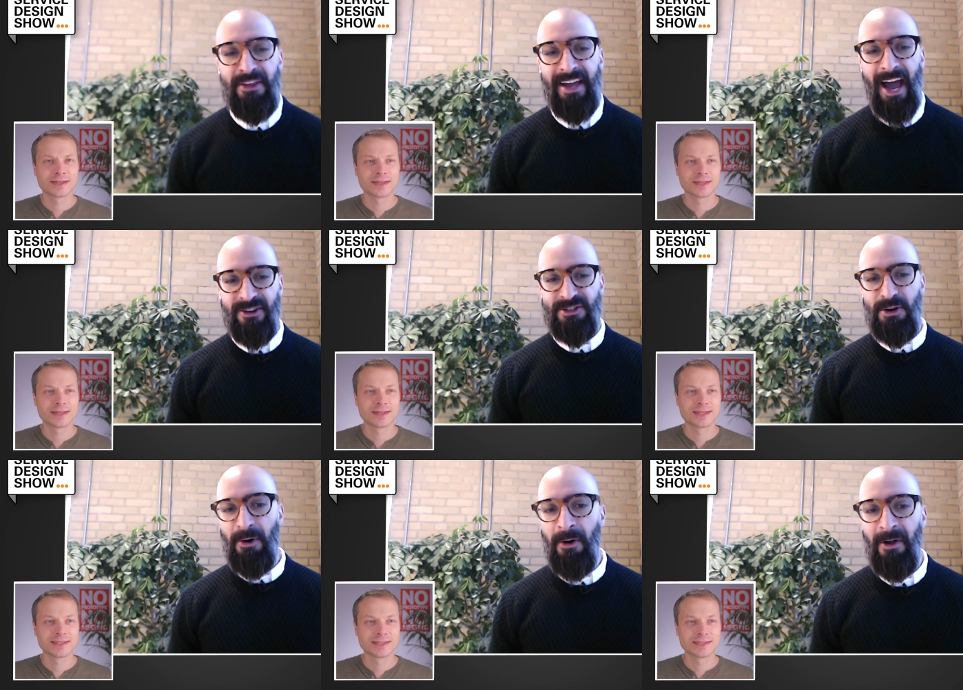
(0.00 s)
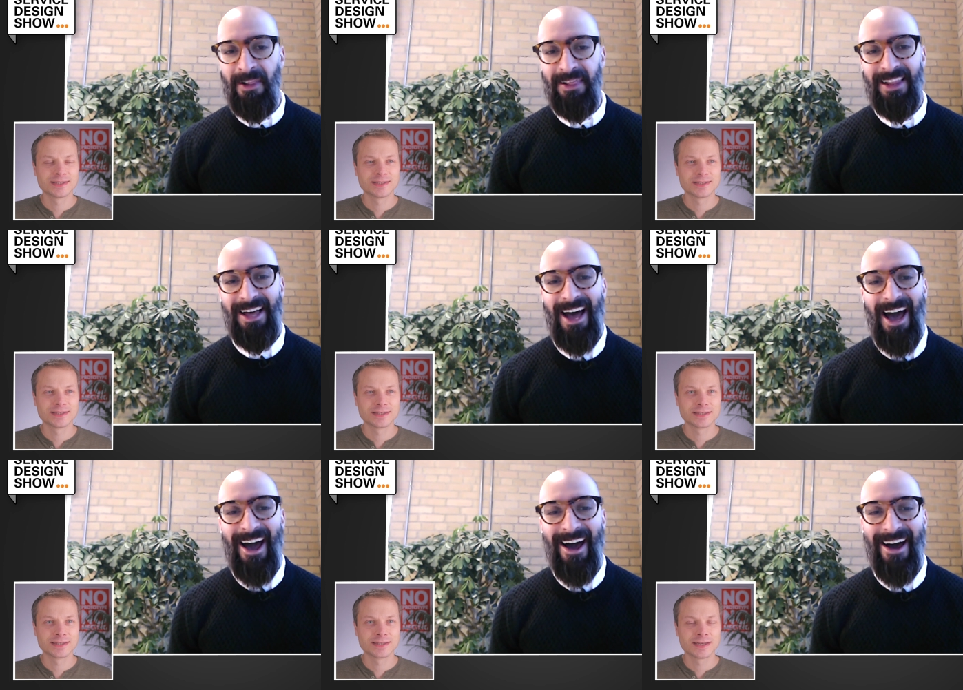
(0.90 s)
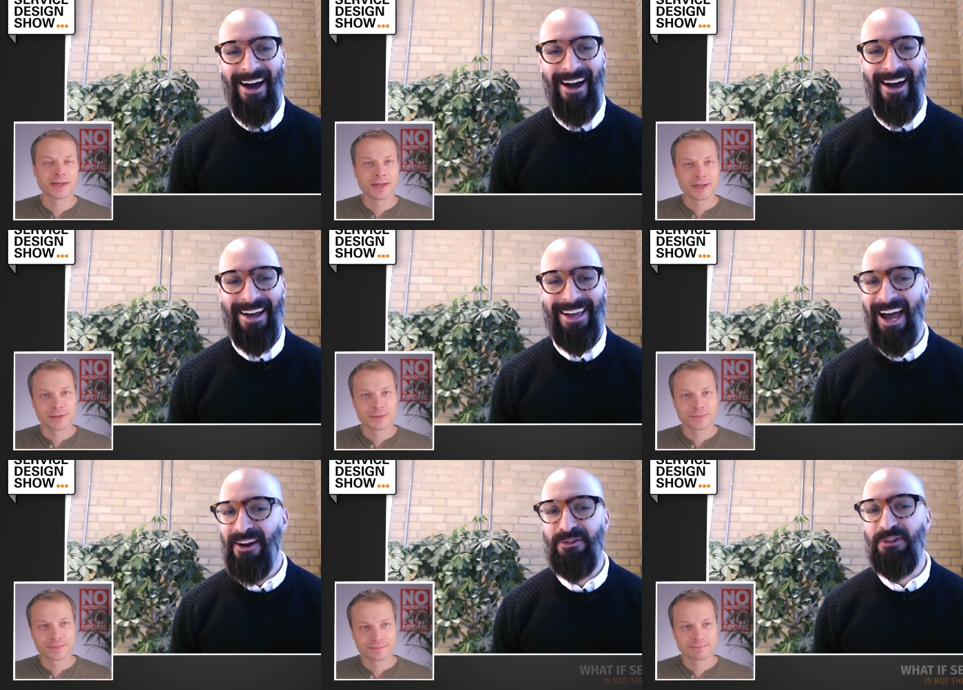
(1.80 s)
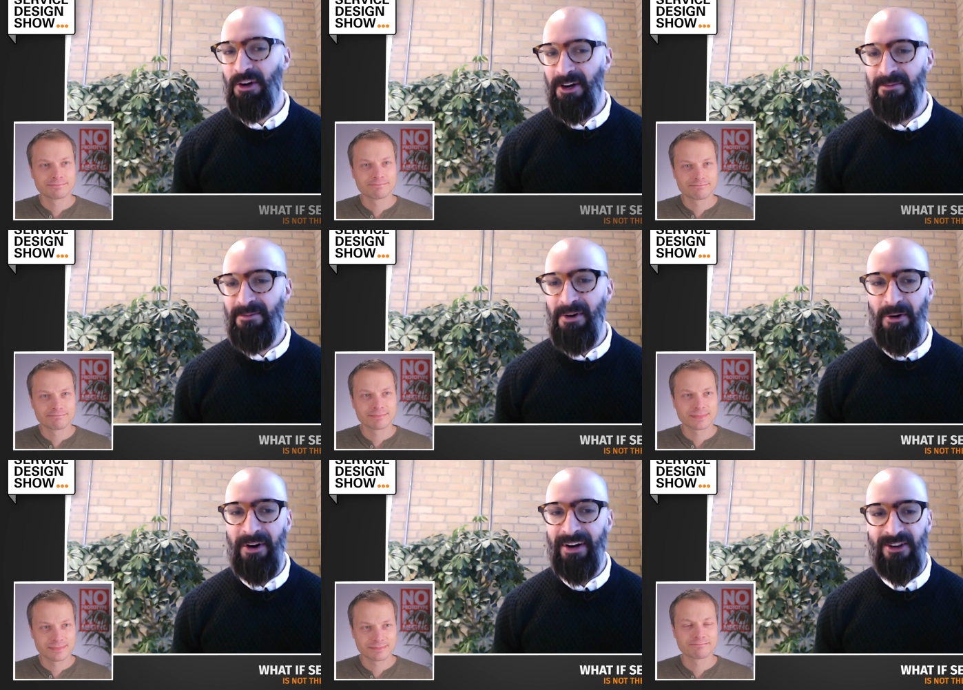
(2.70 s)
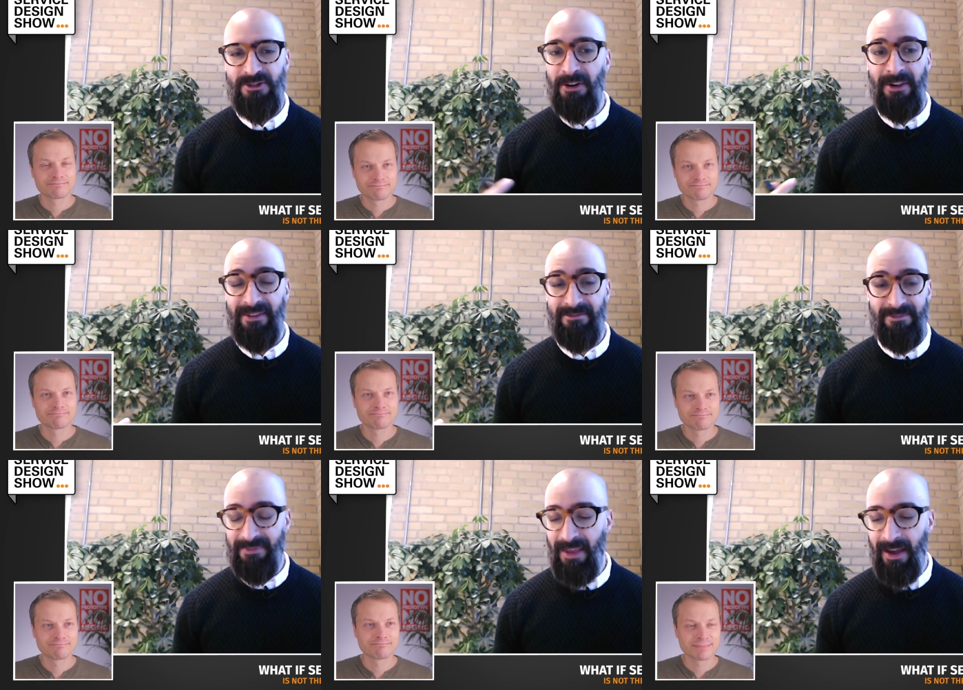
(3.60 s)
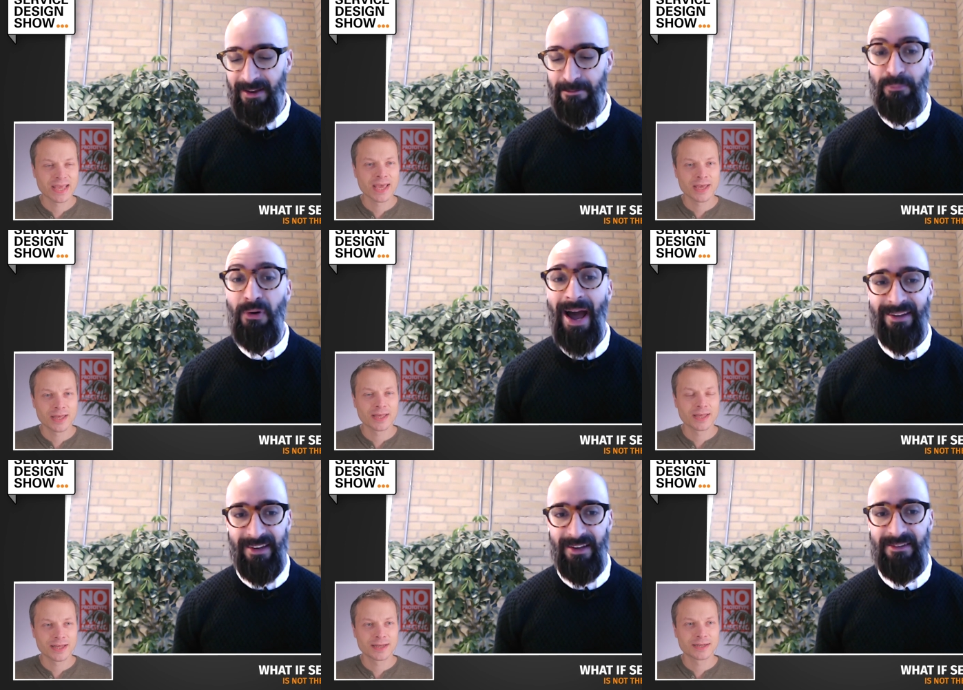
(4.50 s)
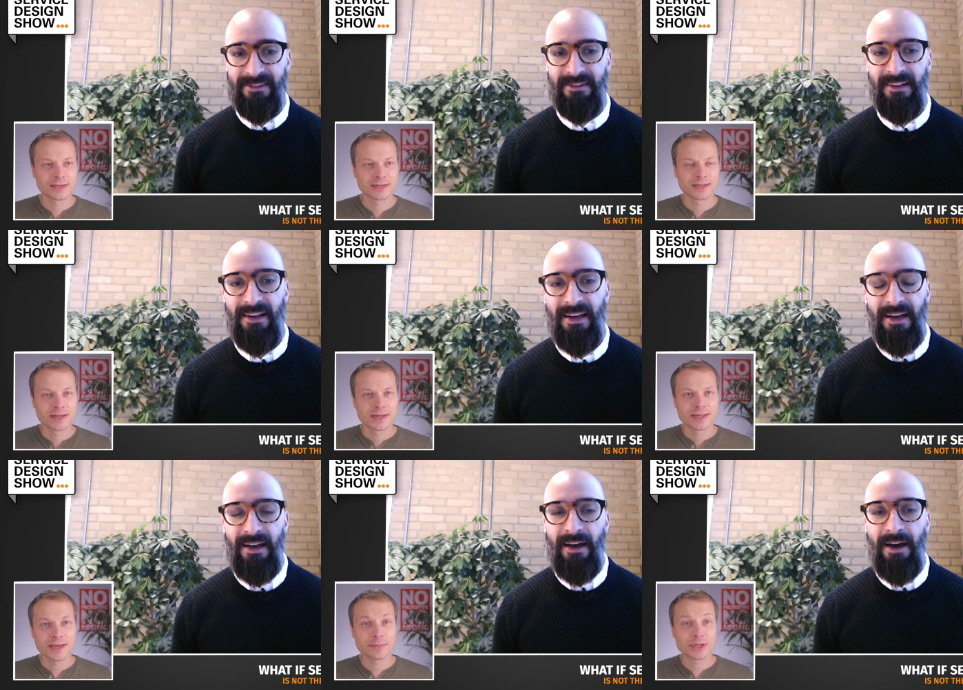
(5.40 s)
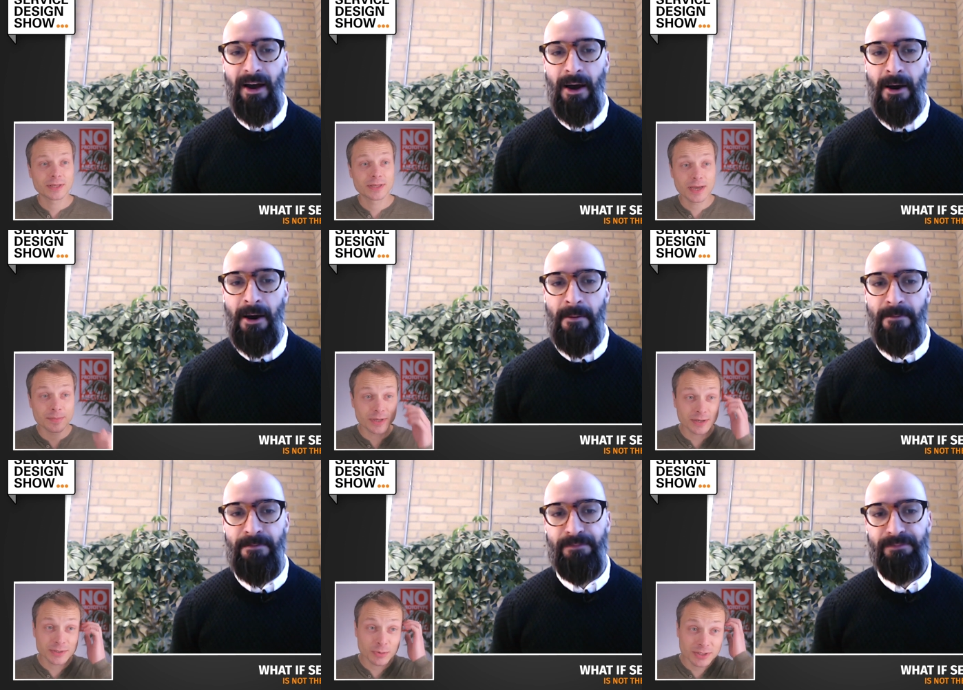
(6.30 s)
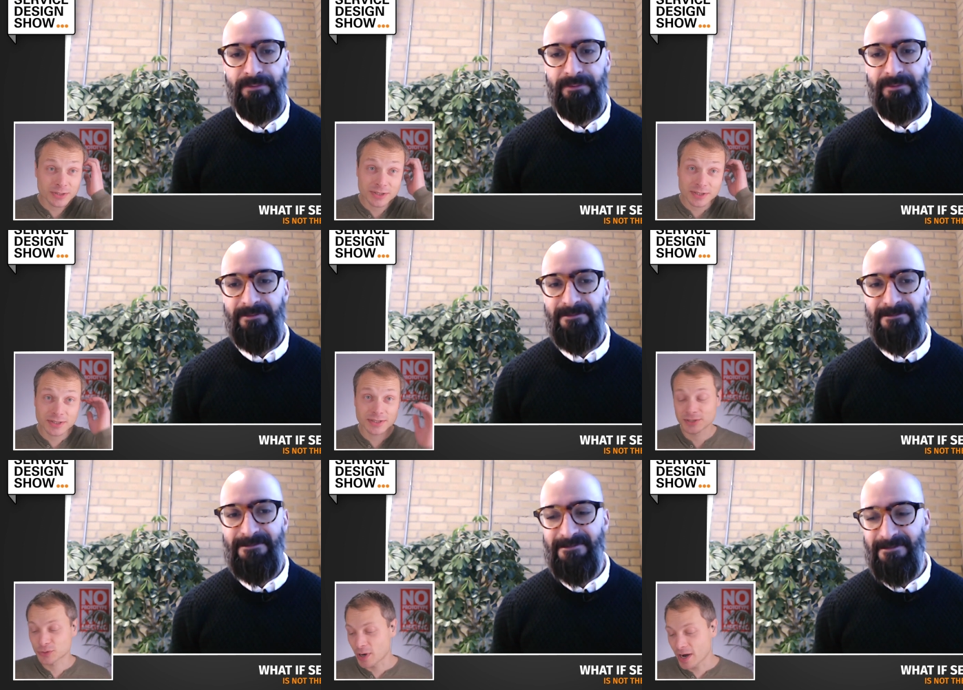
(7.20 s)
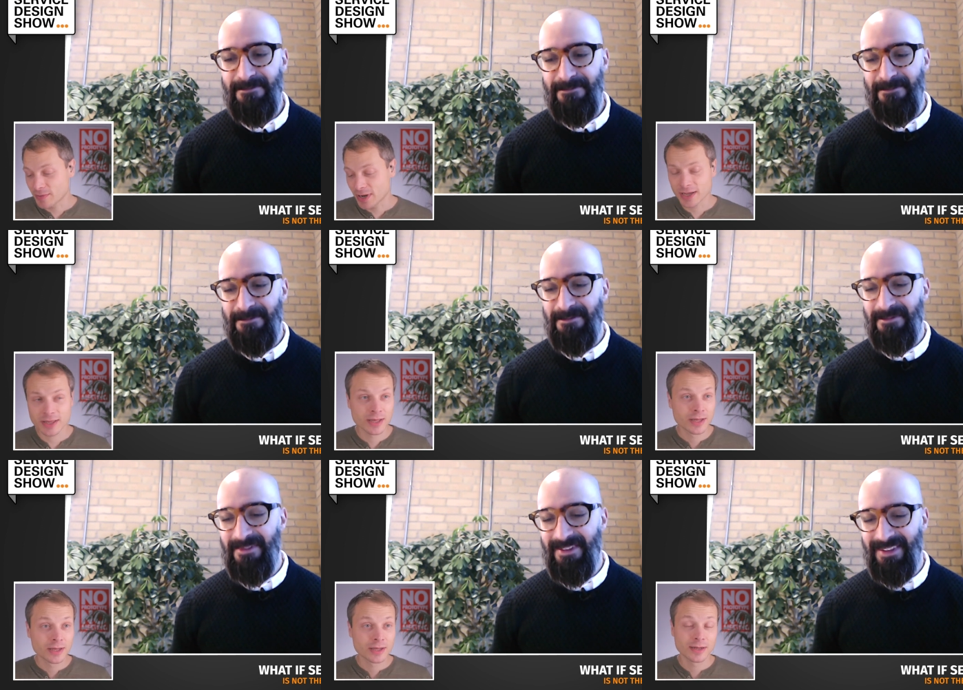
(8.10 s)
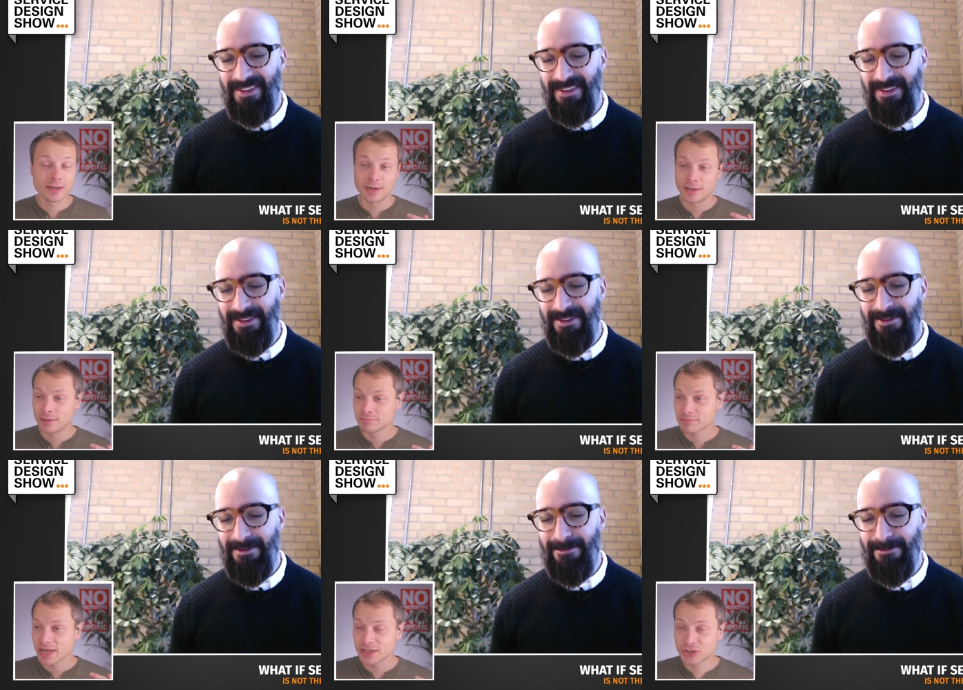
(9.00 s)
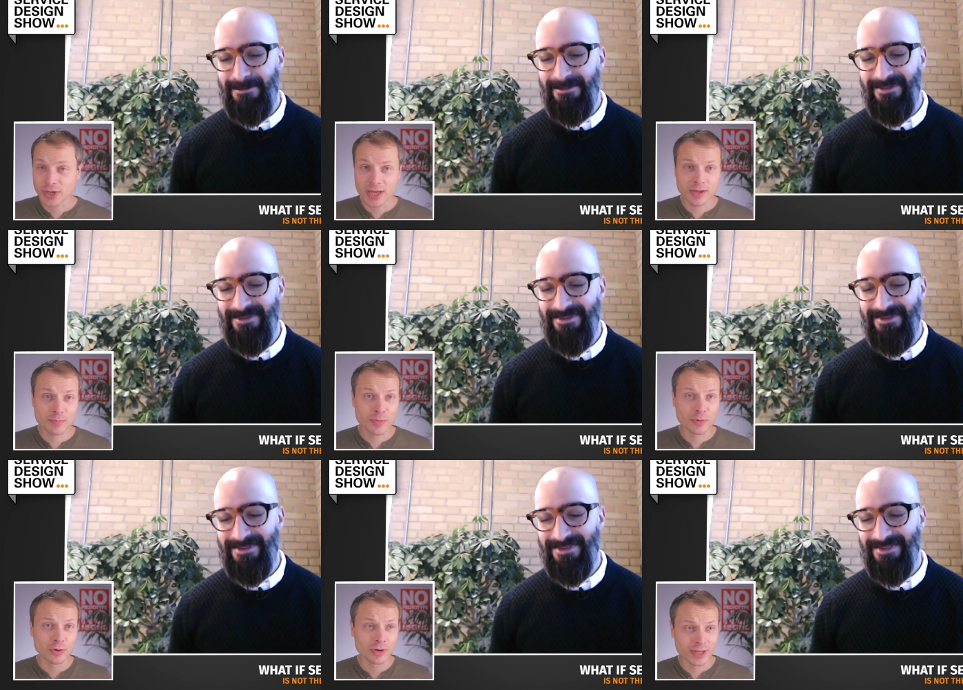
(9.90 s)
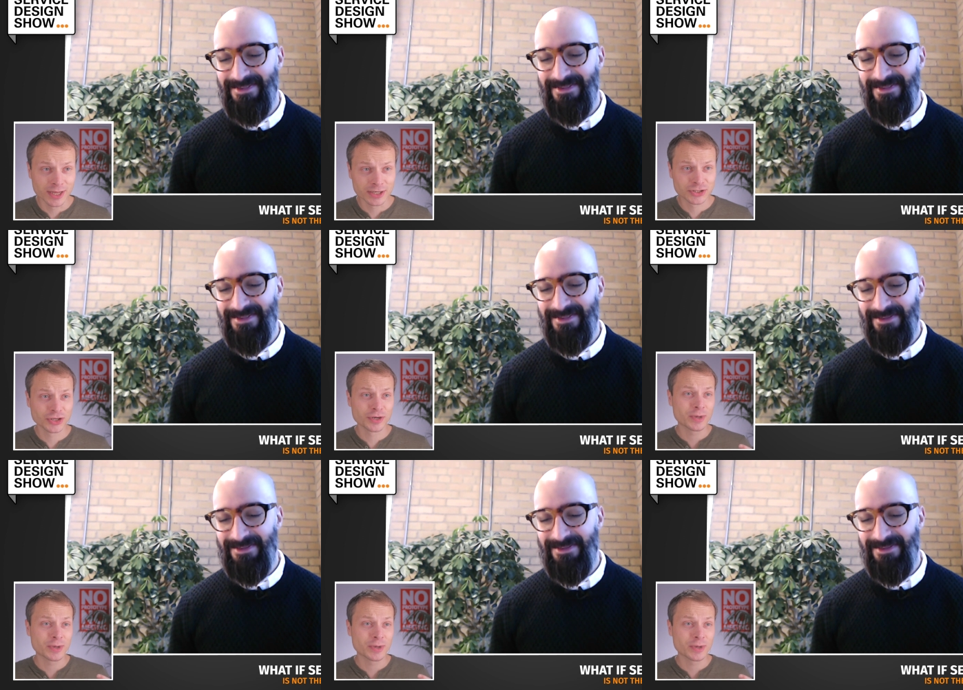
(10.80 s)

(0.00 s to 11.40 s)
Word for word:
Speaker 1: the catch-all uh, kind of term or catch-all like practice?
Speaker 2: Yeah, be uh, yeah, because what you just described, like uh, educating people on leadership,